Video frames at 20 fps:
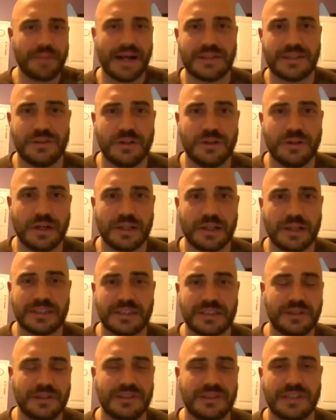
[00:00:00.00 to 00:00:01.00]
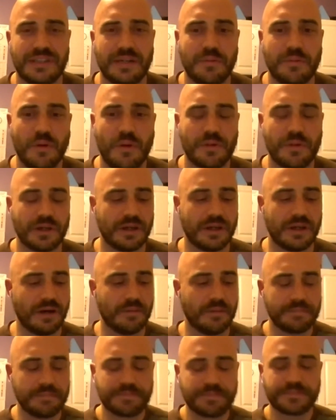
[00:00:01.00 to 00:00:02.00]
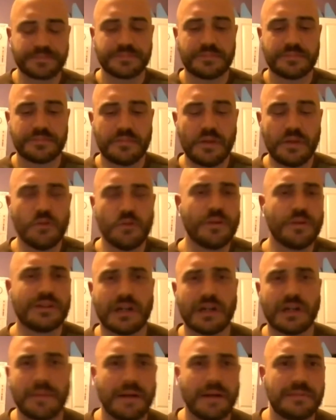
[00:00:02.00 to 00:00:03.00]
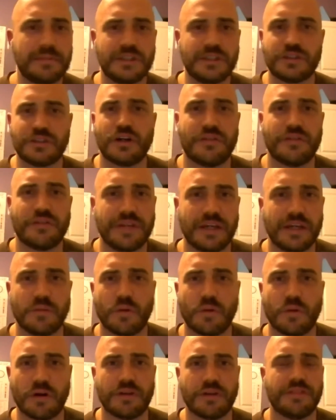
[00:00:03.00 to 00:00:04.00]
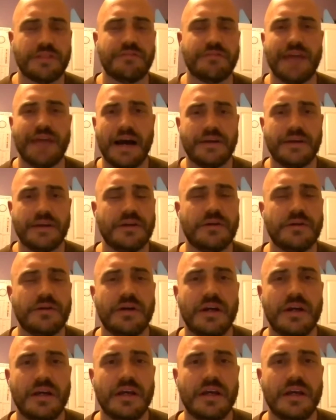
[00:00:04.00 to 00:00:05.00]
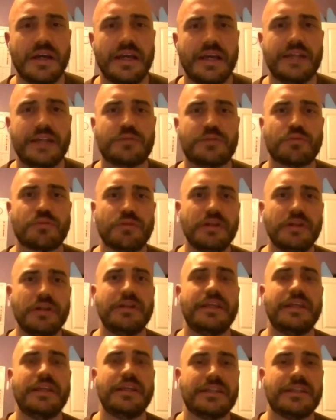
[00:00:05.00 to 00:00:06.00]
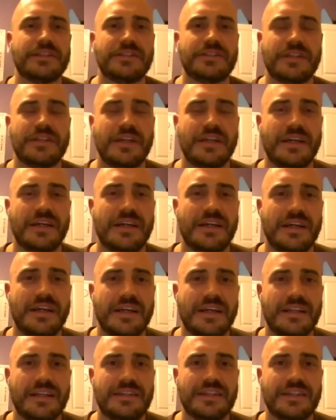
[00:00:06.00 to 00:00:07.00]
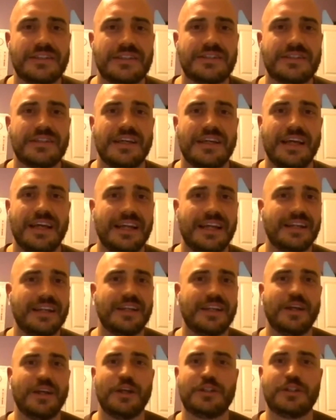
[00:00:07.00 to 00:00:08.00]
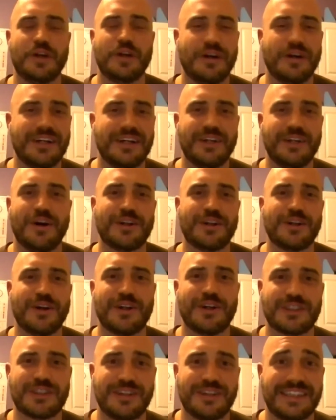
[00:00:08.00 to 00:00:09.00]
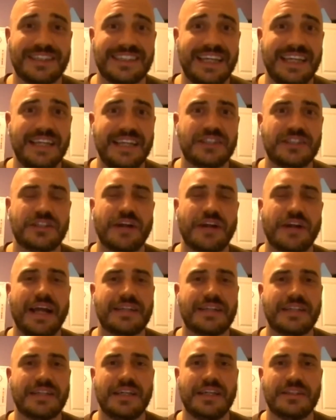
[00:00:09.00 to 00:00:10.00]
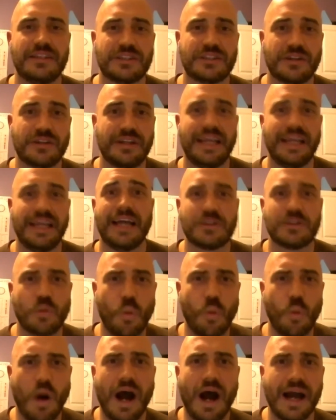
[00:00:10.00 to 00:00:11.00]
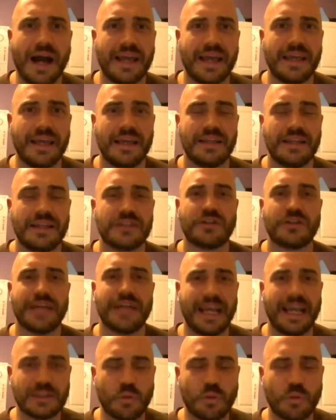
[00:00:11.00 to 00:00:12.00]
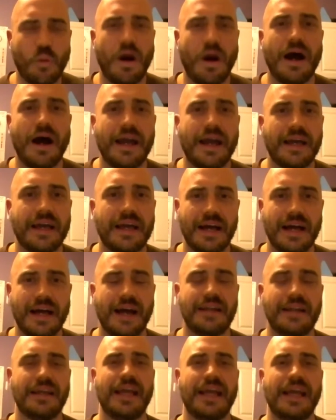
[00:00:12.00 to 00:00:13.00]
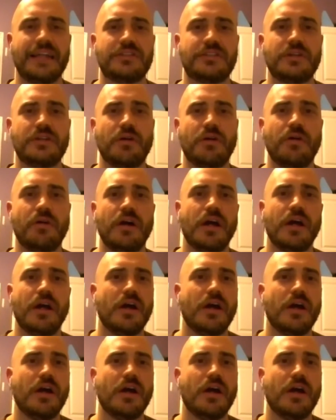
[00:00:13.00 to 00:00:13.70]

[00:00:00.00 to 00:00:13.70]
to a, uh, a, something you said a moment ago. When we talk about deserving and worth and value, mm-hmm. it's really this this and it's uh, you know our daughters are at this age. They're asking. They're mm-hmm. starting to ask why. Starting to ask yes. why a lot. And so yes